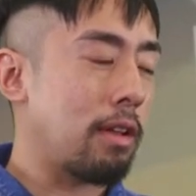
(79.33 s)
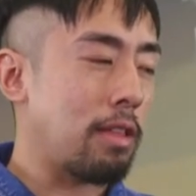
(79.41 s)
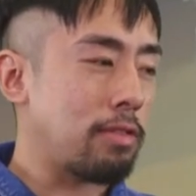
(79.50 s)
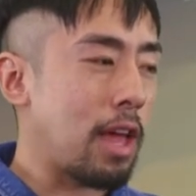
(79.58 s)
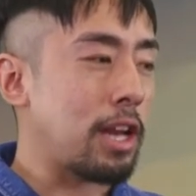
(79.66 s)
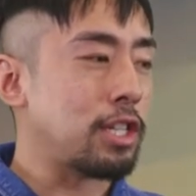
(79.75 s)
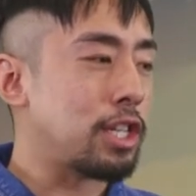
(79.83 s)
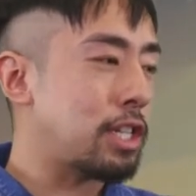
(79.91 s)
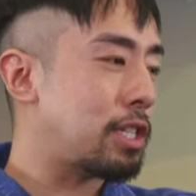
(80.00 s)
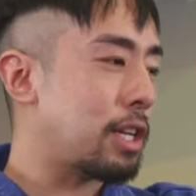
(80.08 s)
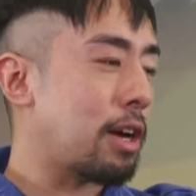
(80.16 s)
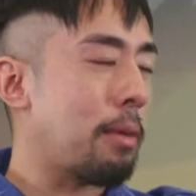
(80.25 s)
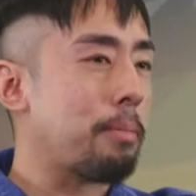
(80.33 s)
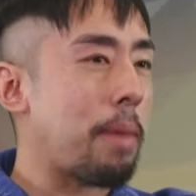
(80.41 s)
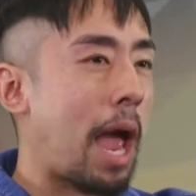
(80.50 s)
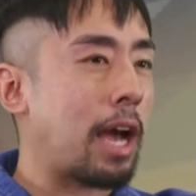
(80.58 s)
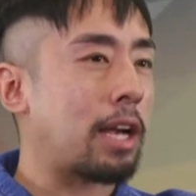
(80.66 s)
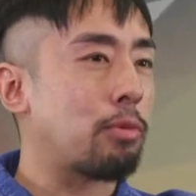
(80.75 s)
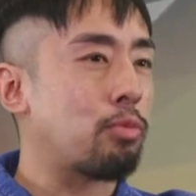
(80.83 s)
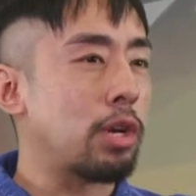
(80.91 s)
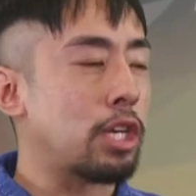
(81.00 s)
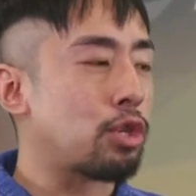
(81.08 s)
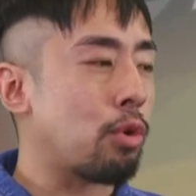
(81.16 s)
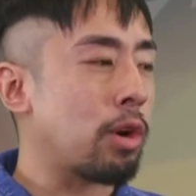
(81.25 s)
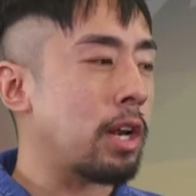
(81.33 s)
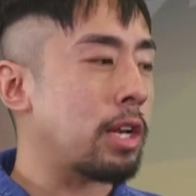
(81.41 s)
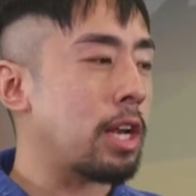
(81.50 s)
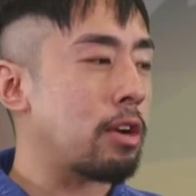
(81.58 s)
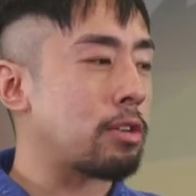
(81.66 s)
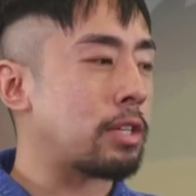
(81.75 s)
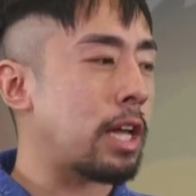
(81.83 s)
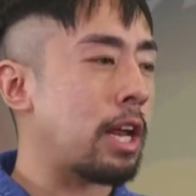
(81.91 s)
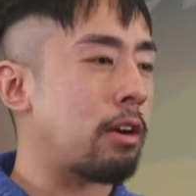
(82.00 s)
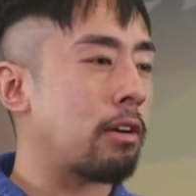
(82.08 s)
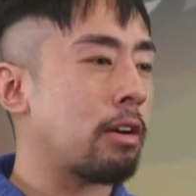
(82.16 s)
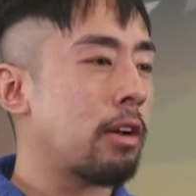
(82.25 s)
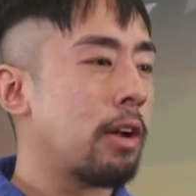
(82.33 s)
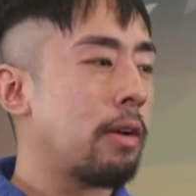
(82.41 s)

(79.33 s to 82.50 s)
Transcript: and then just to come back and rejoin it years later